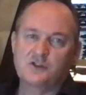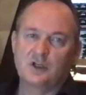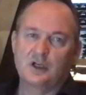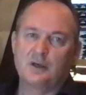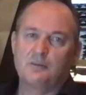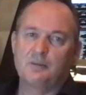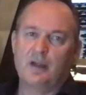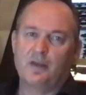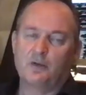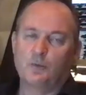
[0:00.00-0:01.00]
I
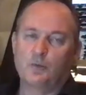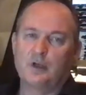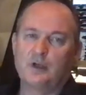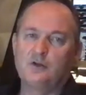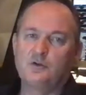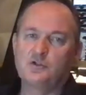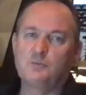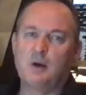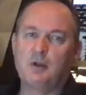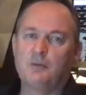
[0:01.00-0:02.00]
thought we were in a huge
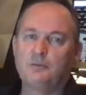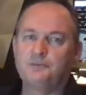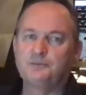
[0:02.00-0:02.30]
bubble.